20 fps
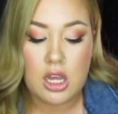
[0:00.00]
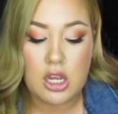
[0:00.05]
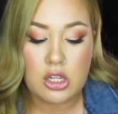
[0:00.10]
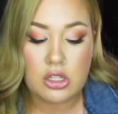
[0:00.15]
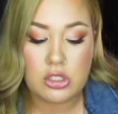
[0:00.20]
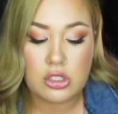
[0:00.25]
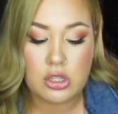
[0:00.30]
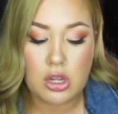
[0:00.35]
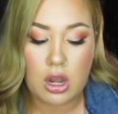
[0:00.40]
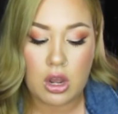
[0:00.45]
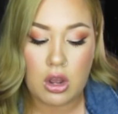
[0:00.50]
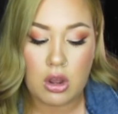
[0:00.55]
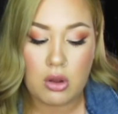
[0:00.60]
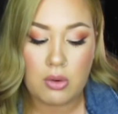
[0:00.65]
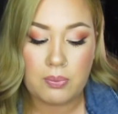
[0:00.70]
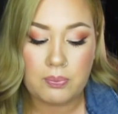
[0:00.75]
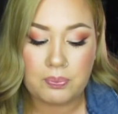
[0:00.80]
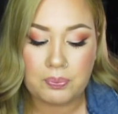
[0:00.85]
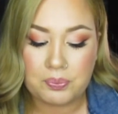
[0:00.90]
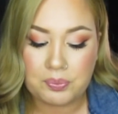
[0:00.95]

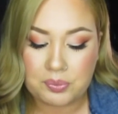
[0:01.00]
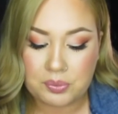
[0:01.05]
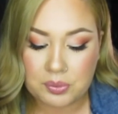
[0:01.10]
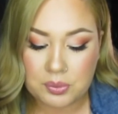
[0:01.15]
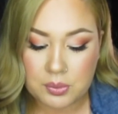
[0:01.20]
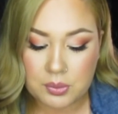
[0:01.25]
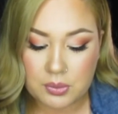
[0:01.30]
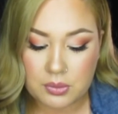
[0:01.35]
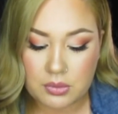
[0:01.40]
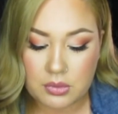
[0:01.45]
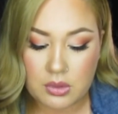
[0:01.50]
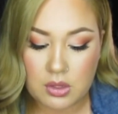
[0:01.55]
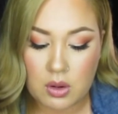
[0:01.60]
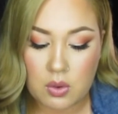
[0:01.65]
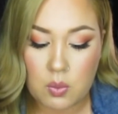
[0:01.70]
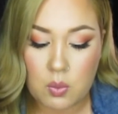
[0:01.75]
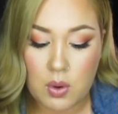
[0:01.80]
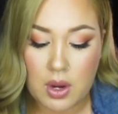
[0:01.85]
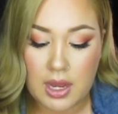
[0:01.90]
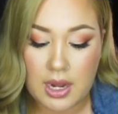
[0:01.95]
So
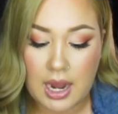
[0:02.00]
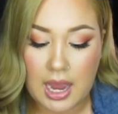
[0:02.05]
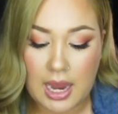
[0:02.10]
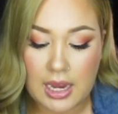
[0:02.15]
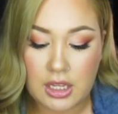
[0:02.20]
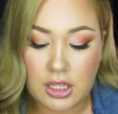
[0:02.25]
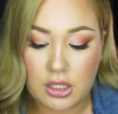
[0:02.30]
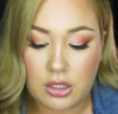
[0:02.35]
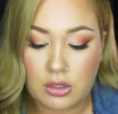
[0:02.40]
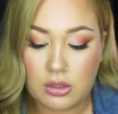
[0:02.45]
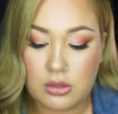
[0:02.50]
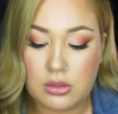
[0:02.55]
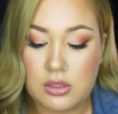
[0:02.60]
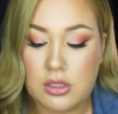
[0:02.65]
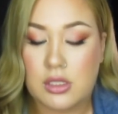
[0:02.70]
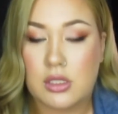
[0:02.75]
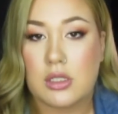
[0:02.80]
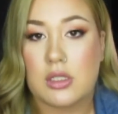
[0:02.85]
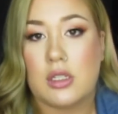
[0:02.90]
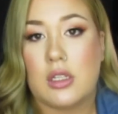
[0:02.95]
when I
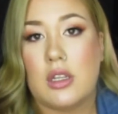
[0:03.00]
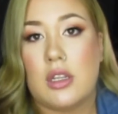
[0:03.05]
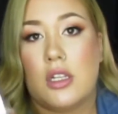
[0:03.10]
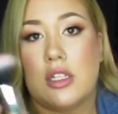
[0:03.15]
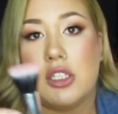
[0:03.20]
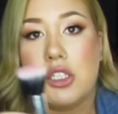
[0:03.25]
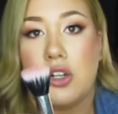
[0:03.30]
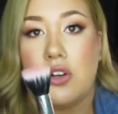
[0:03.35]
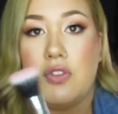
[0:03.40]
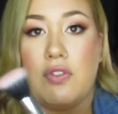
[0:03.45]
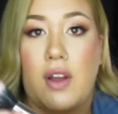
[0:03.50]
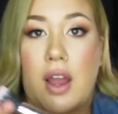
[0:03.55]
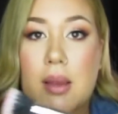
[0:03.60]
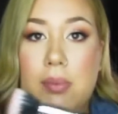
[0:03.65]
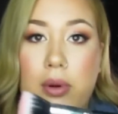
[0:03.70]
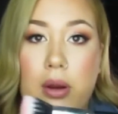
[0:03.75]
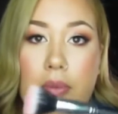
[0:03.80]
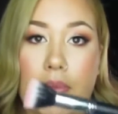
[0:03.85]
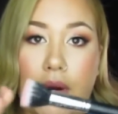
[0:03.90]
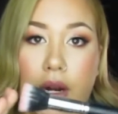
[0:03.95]
used the dual
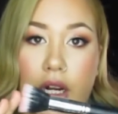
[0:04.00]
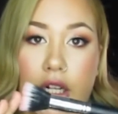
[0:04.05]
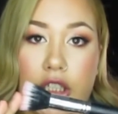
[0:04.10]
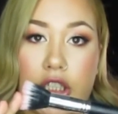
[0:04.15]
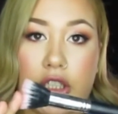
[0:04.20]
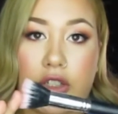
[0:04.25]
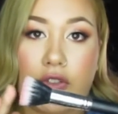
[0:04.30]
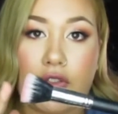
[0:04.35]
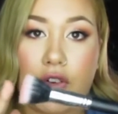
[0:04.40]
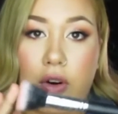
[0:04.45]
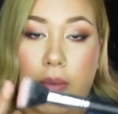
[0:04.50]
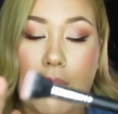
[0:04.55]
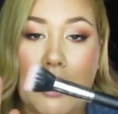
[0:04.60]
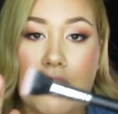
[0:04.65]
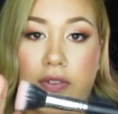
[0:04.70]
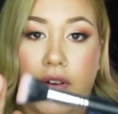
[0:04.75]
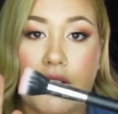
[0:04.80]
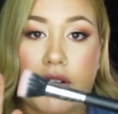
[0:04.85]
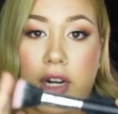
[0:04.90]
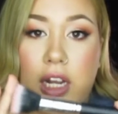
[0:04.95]
fiber brush for my
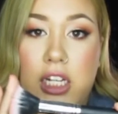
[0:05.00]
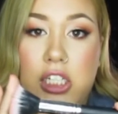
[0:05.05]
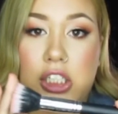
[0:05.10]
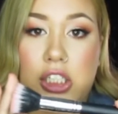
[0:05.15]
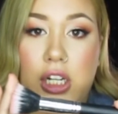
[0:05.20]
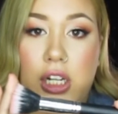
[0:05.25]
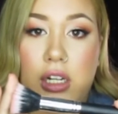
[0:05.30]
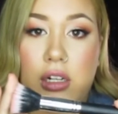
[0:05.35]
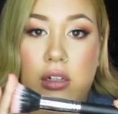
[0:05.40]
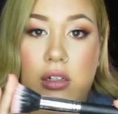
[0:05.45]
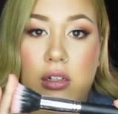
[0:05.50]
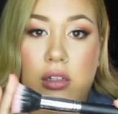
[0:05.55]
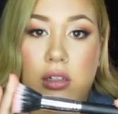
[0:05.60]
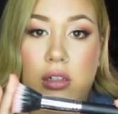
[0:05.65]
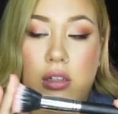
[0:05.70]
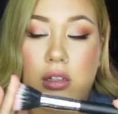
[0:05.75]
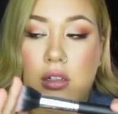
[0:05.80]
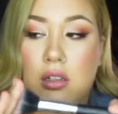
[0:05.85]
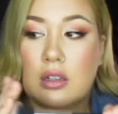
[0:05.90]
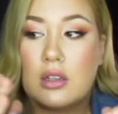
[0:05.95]
foundation,
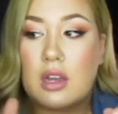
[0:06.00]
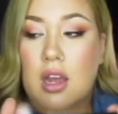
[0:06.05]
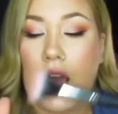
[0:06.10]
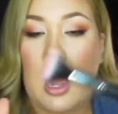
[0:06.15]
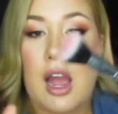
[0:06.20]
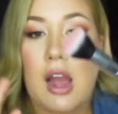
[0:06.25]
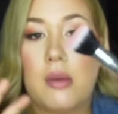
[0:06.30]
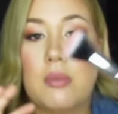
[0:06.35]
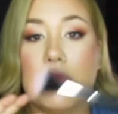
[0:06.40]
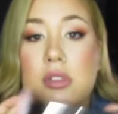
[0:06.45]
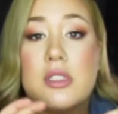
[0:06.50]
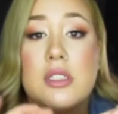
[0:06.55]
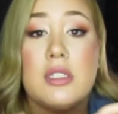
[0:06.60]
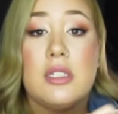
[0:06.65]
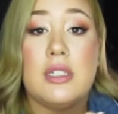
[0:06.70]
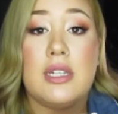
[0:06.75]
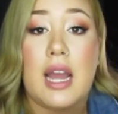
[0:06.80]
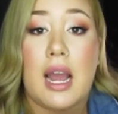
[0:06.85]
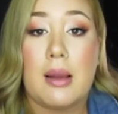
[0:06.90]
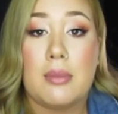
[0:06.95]
I almost
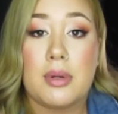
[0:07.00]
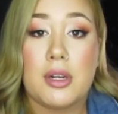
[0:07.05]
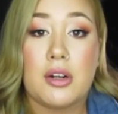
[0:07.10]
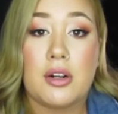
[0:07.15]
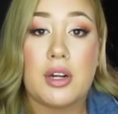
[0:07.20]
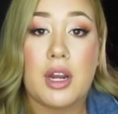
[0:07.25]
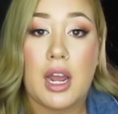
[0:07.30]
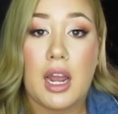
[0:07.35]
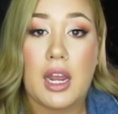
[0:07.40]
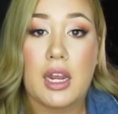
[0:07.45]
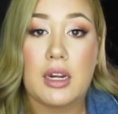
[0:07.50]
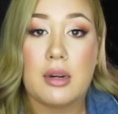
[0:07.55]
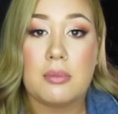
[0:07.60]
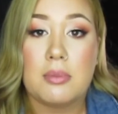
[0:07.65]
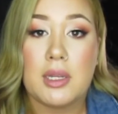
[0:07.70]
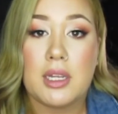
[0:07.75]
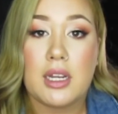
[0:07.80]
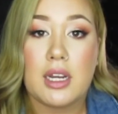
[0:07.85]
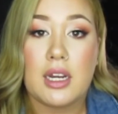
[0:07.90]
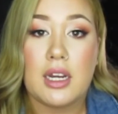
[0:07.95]
damn near died
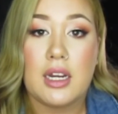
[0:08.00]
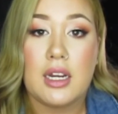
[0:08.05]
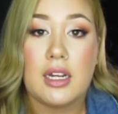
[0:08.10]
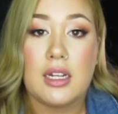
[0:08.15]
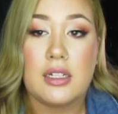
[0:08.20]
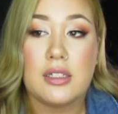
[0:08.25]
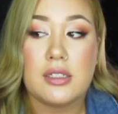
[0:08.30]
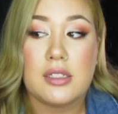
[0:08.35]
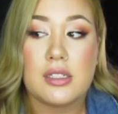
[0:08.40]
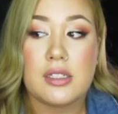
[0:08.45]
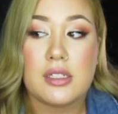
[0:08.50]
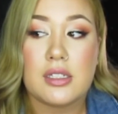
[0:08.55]
because